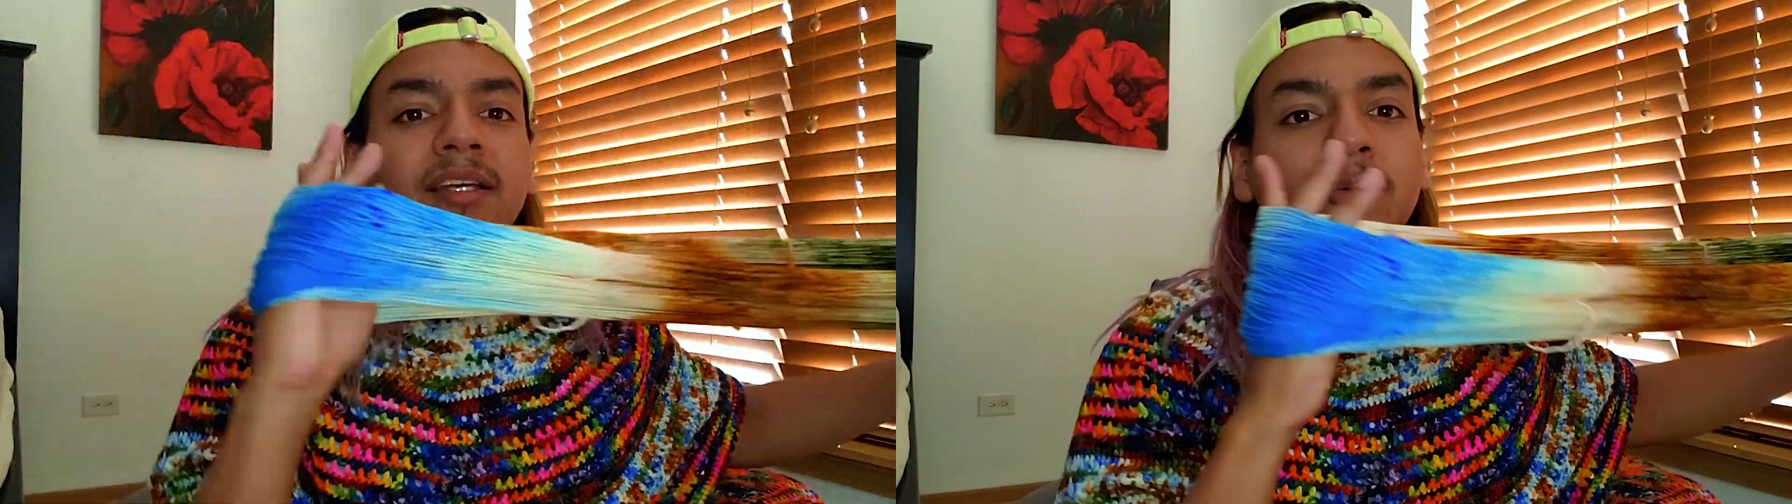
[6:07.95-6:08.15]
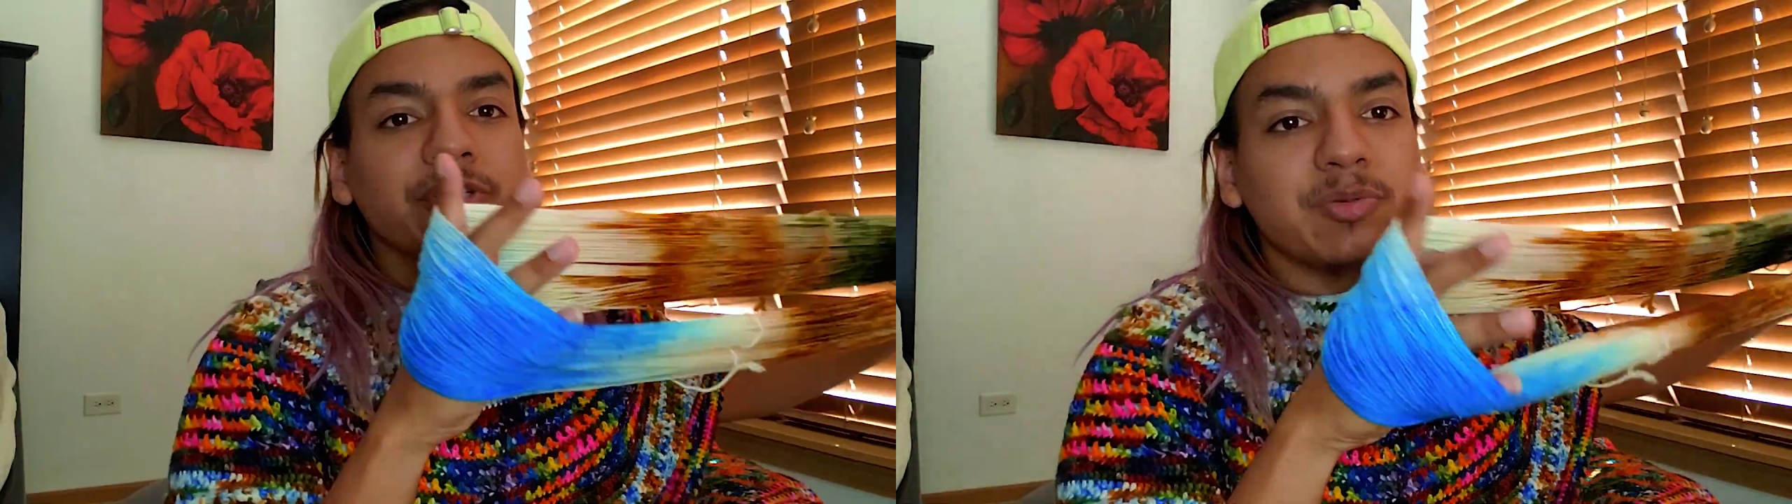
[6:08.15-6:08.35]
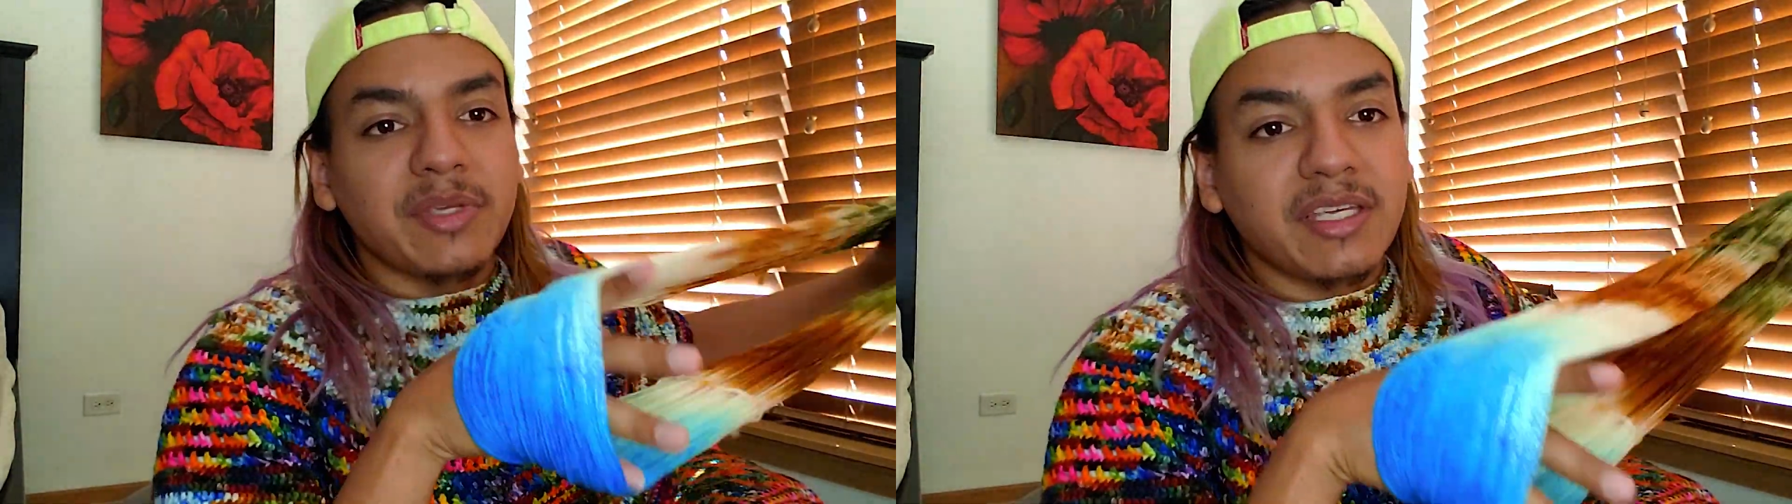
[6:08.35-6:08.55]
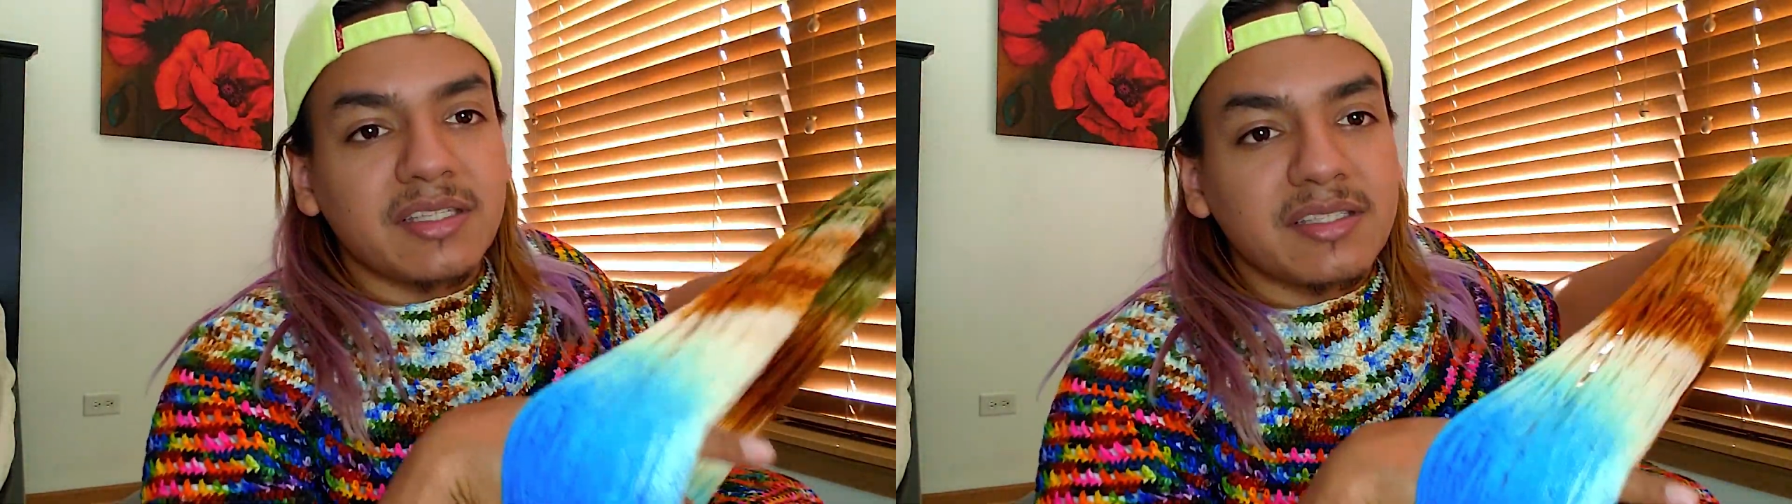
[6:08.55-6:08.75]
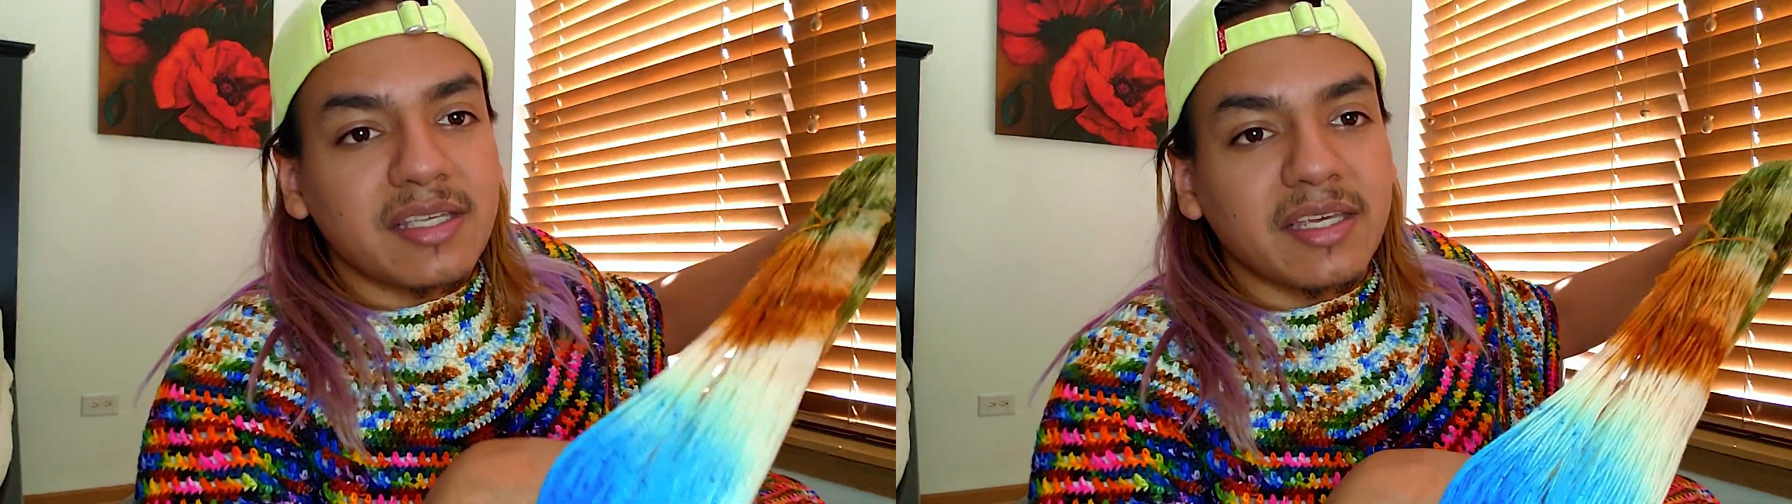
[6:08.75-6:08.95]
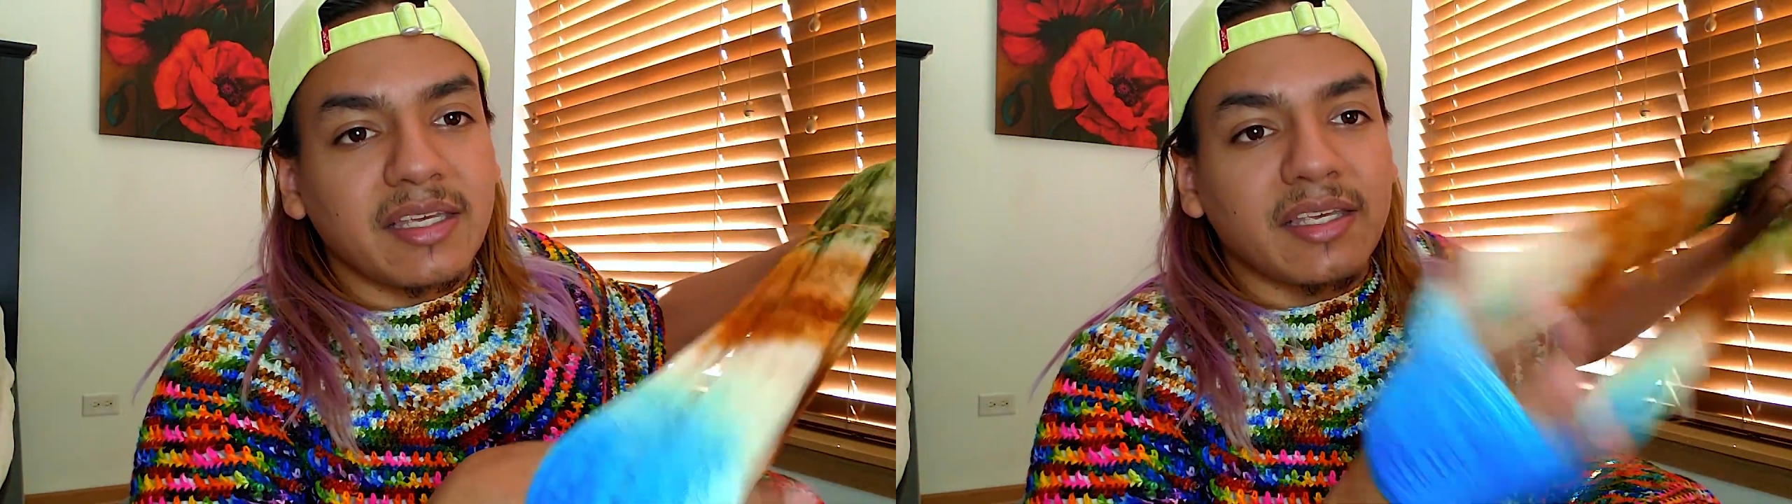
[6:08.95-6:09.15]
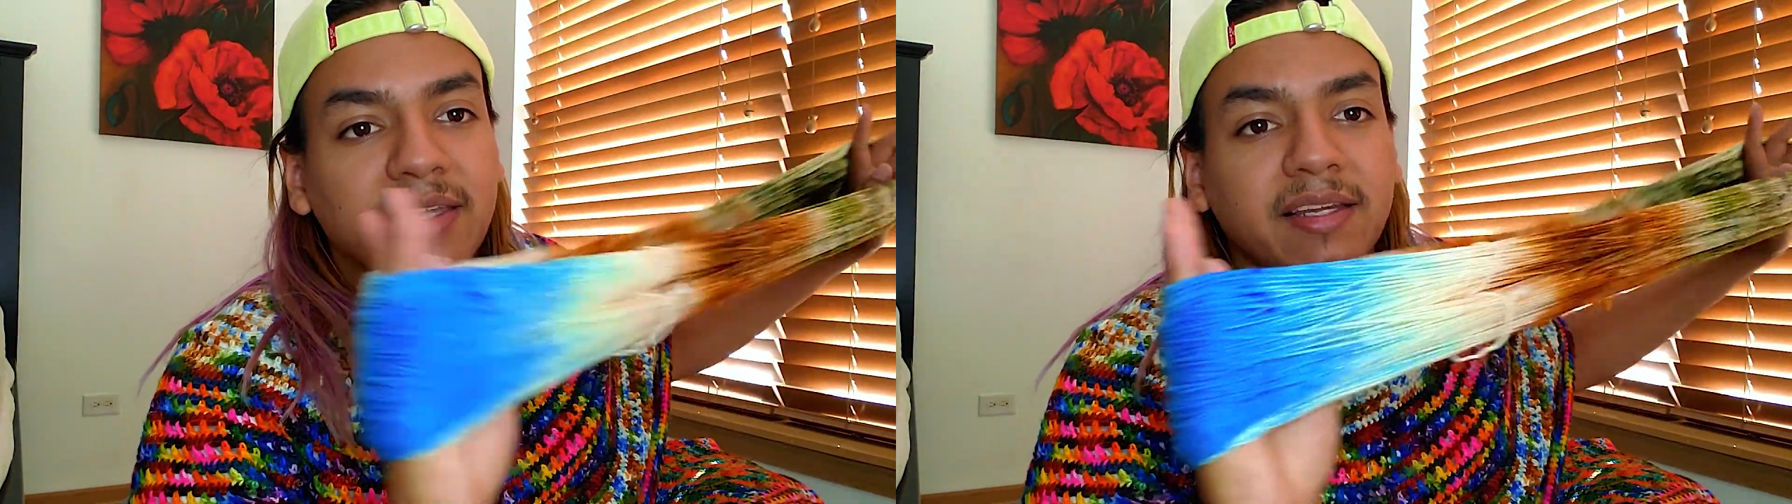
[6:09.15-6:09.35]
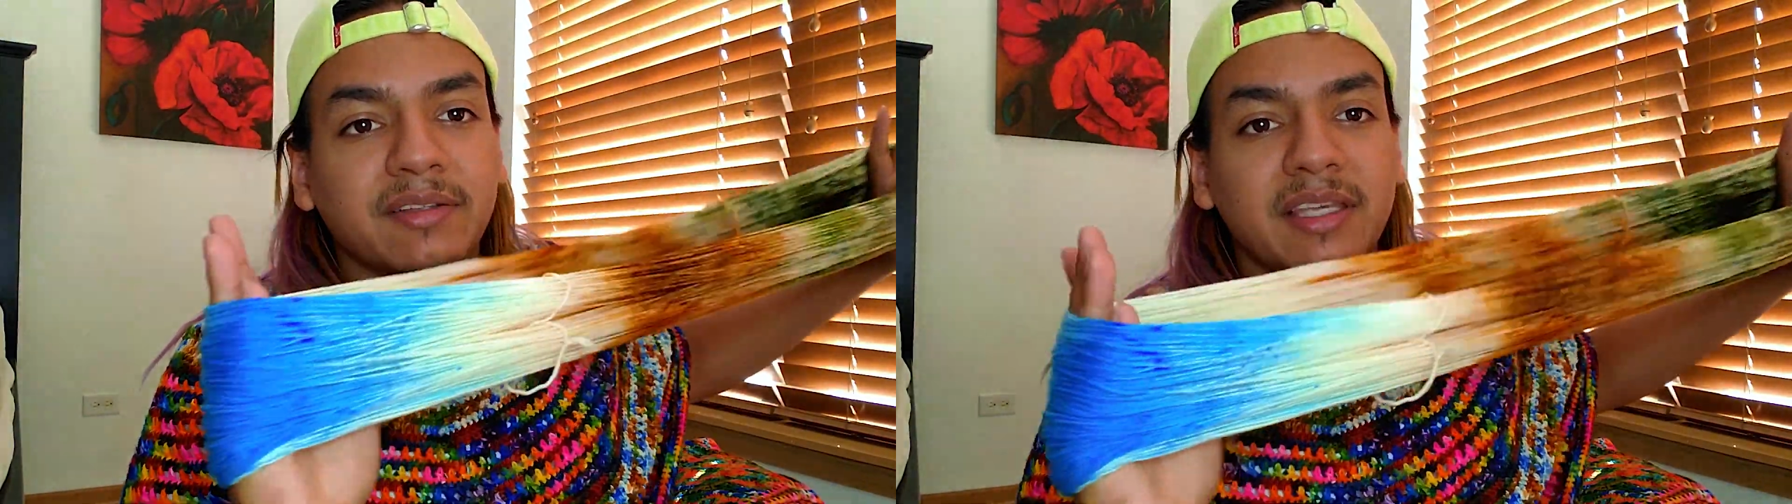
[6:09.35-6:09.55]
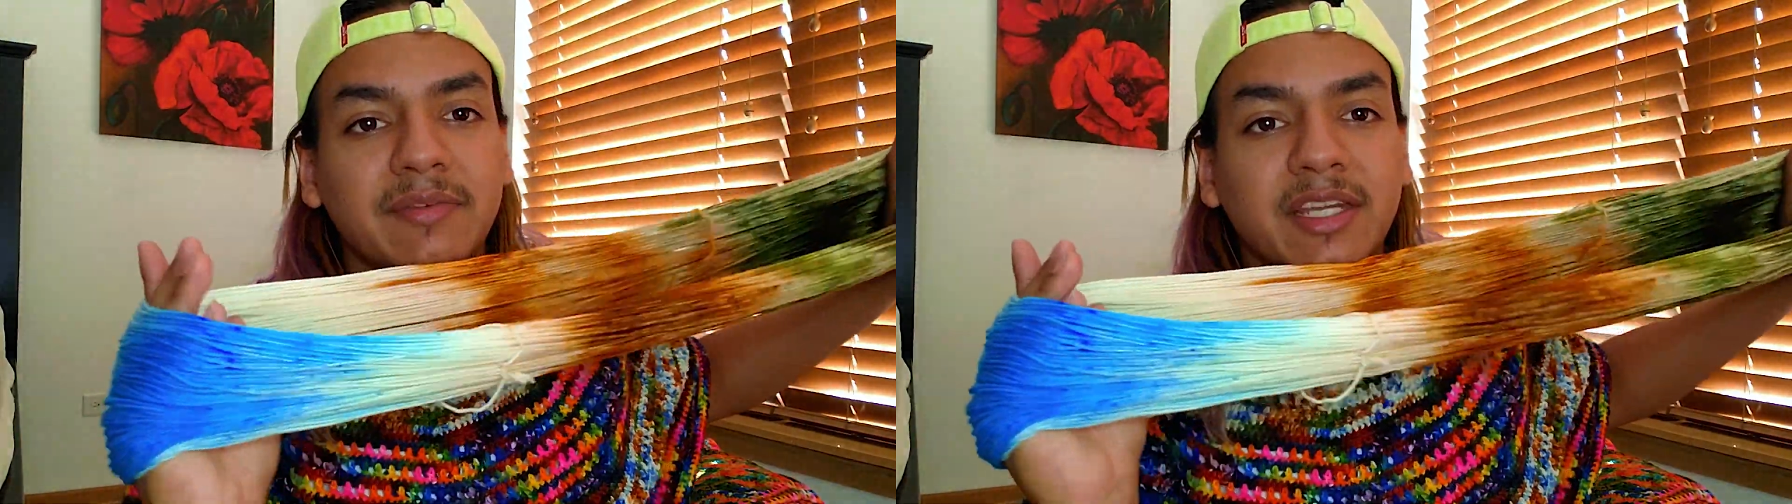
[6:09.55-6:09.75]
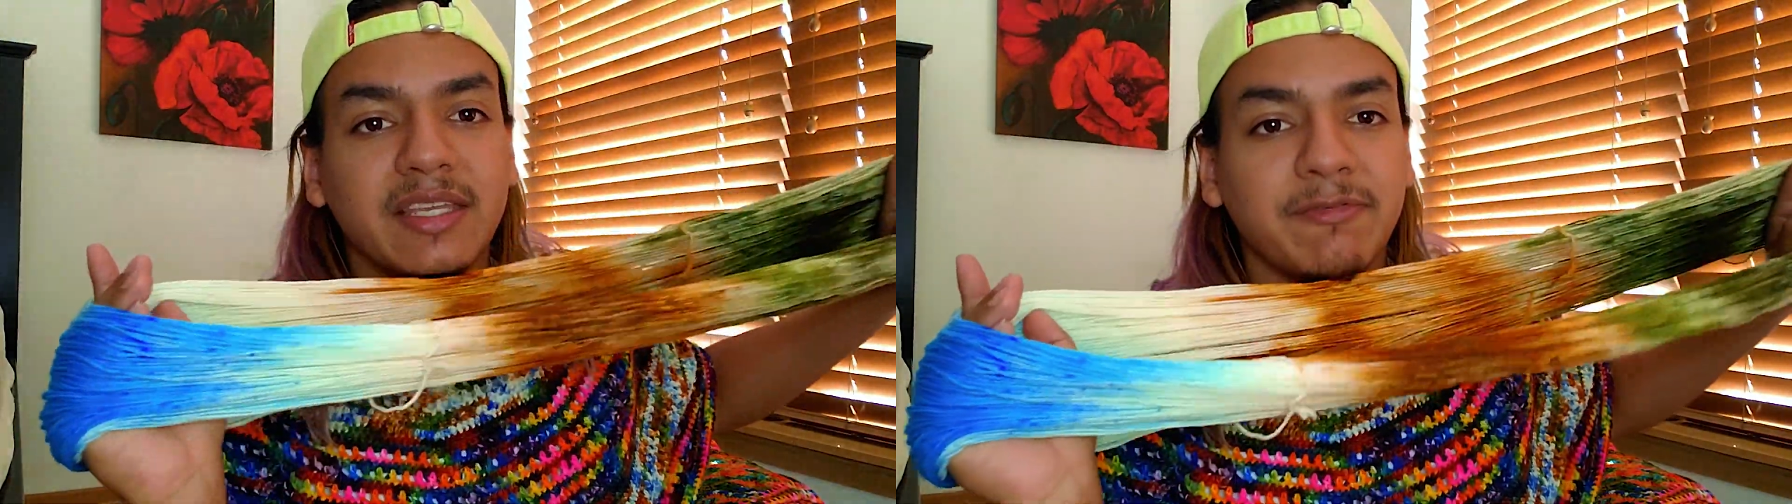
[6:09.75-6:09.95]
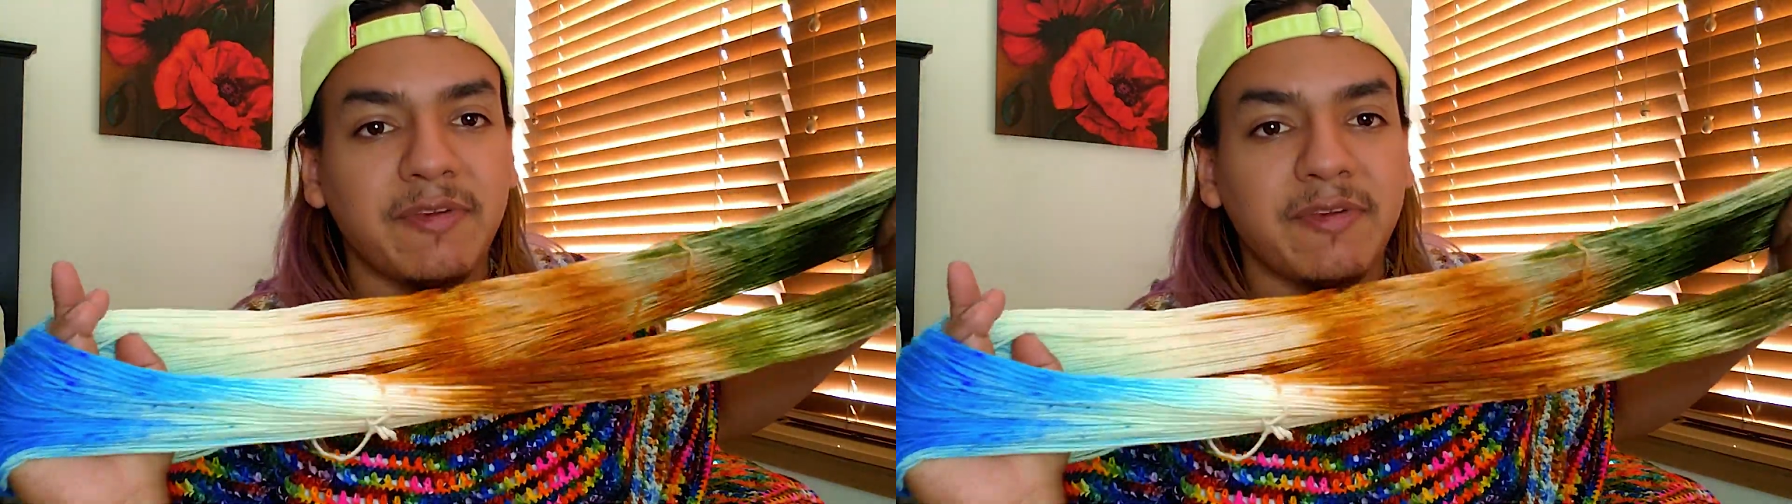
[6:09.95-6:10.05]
which means it'll give it a